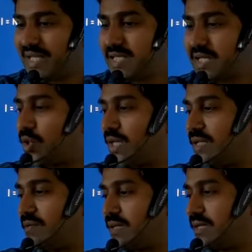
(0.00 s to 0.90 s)
plays a
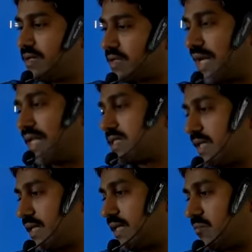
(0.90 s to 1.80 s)
role in
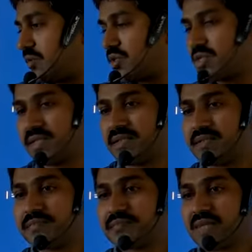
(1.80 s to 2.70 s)
translatory
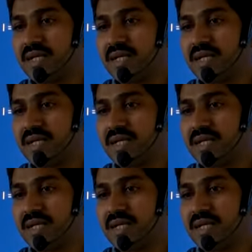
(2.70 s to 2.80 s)
motion,